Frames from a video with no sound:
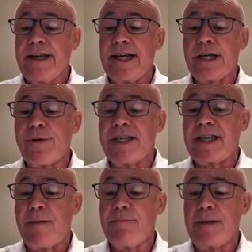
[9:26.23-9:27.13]
increase
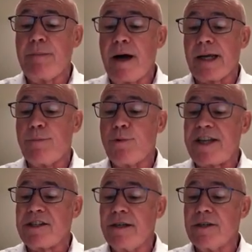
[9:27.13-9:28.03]
that mid-market
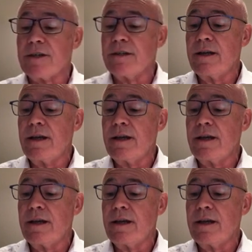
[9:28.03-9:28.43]
presence,